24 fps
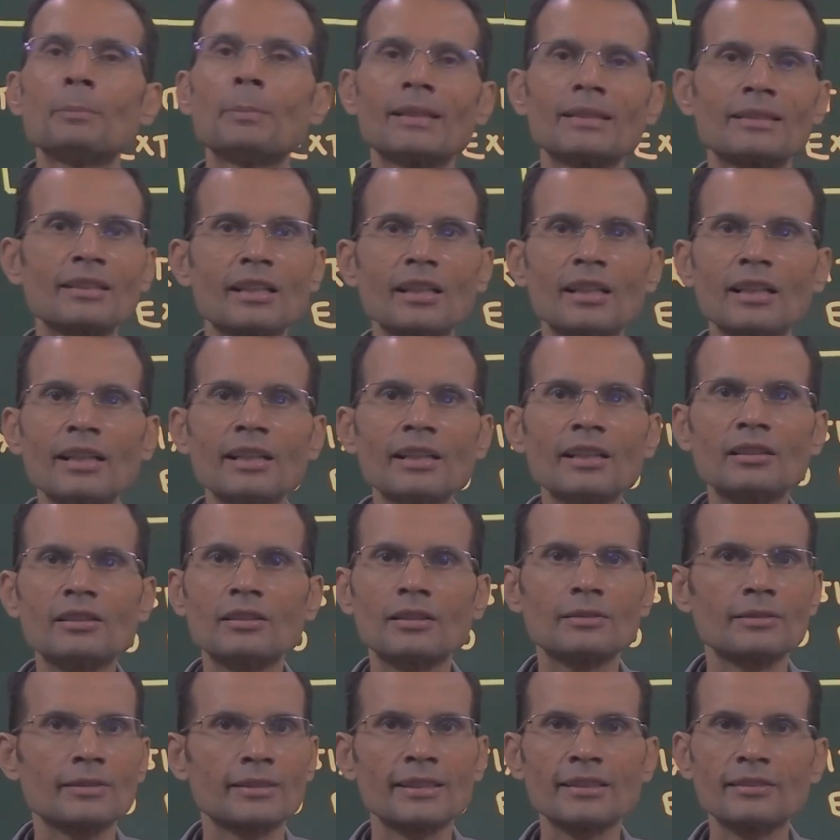Basically,
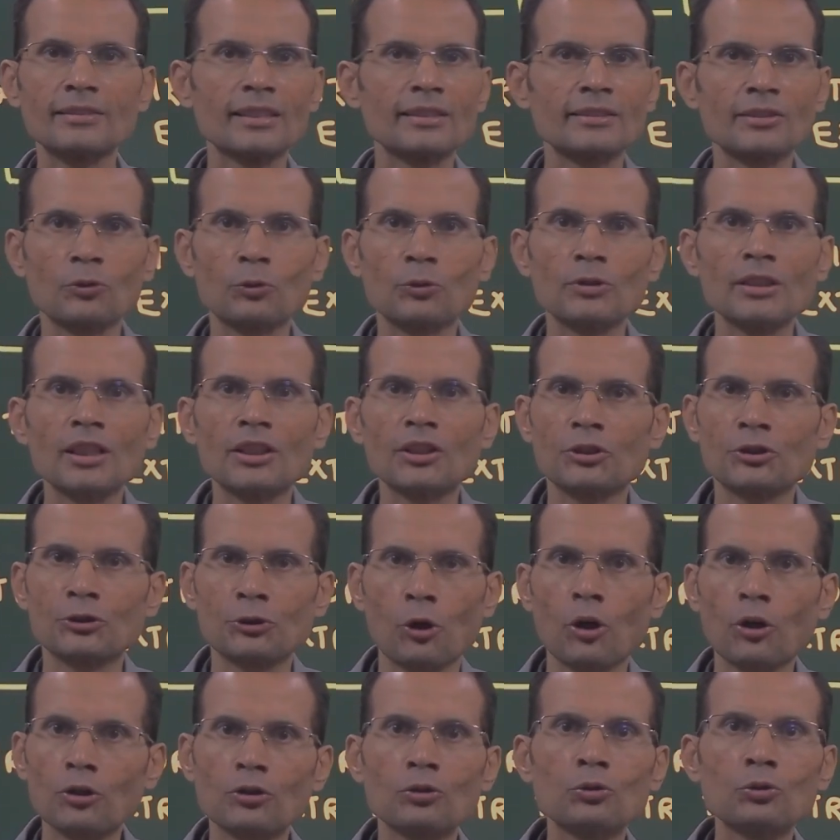since this is only a
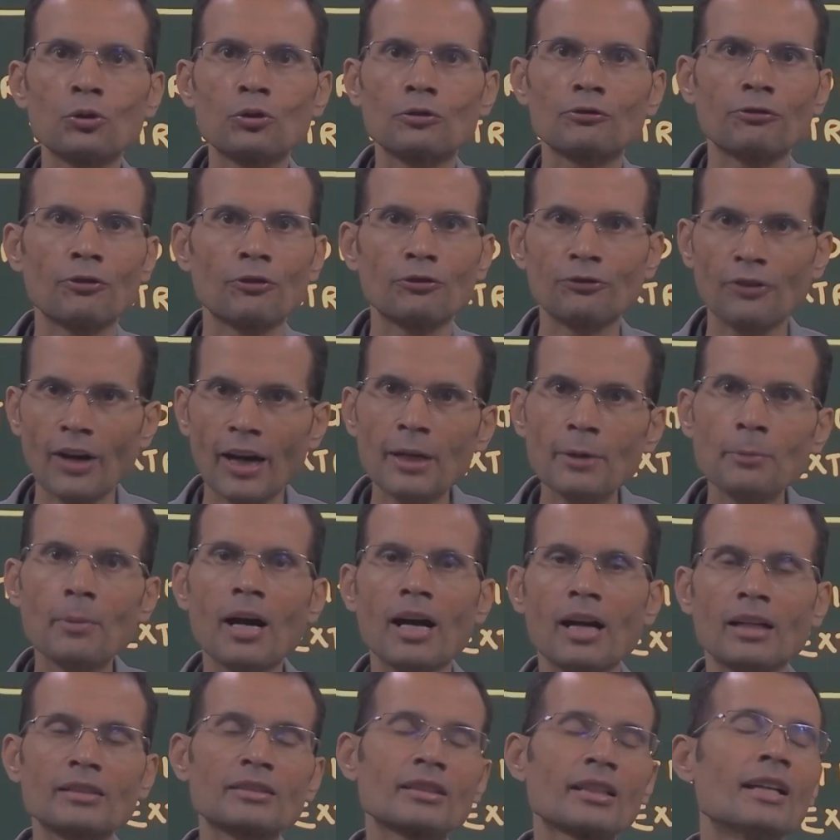short note for 5
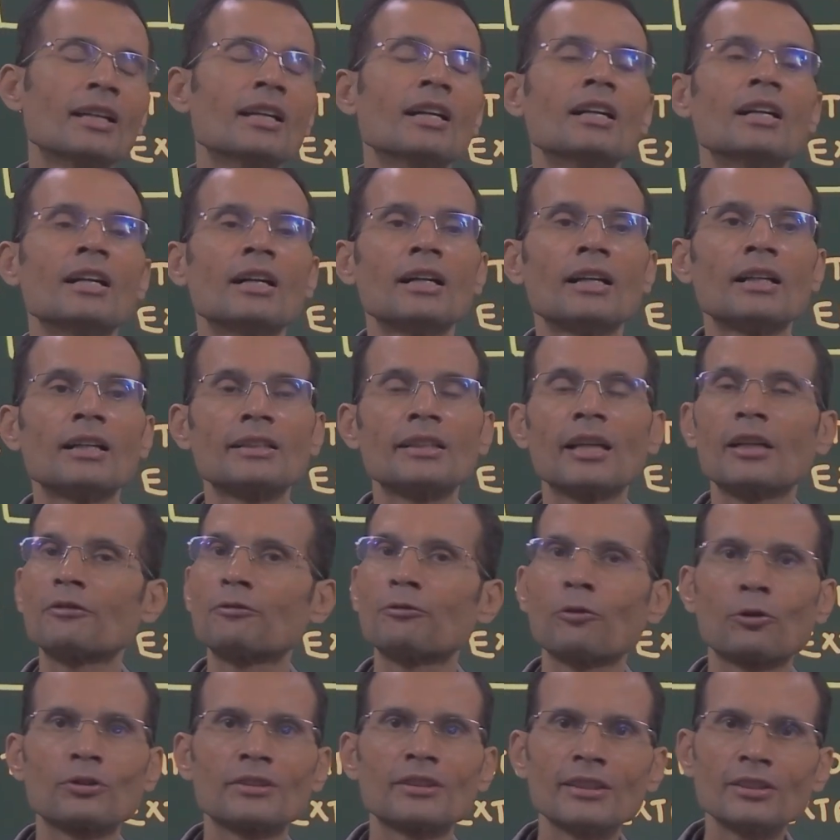marks,
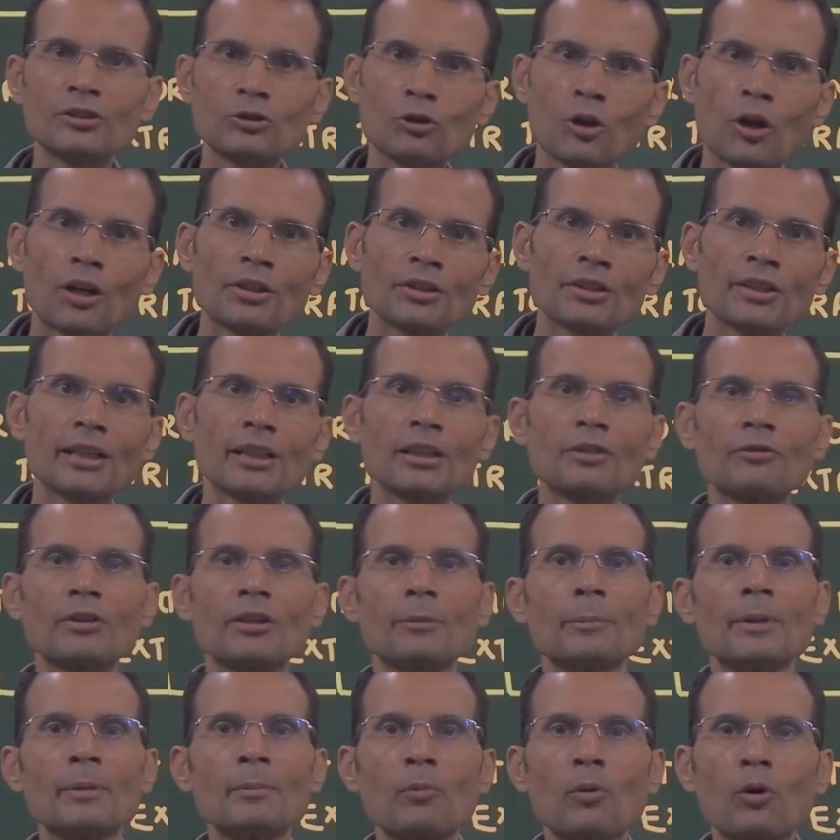therefore, this content
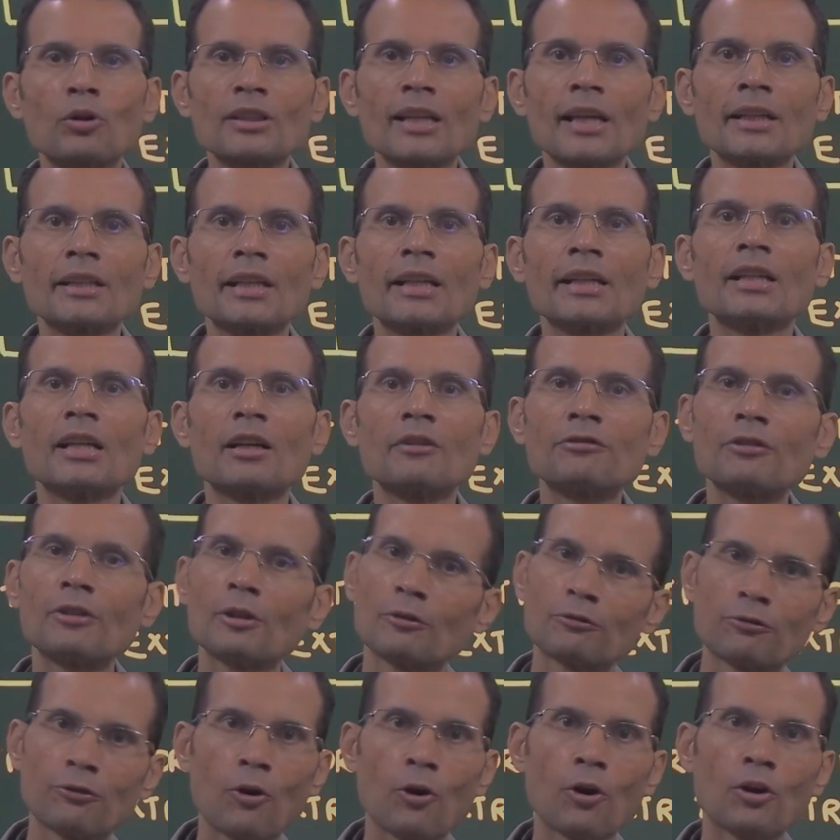will be more than enough
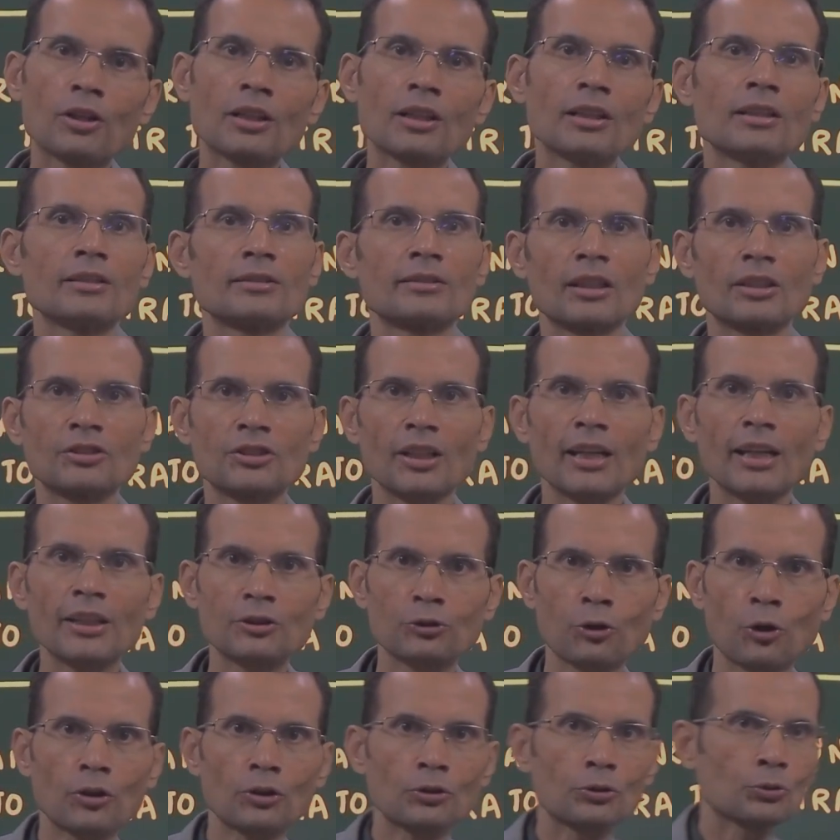for such a
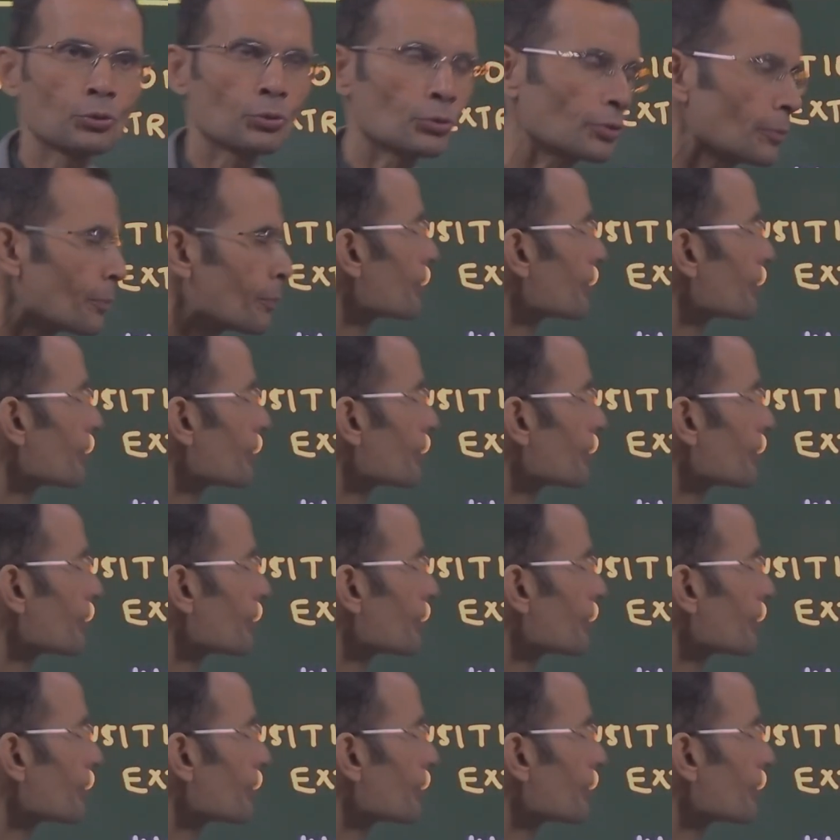short note.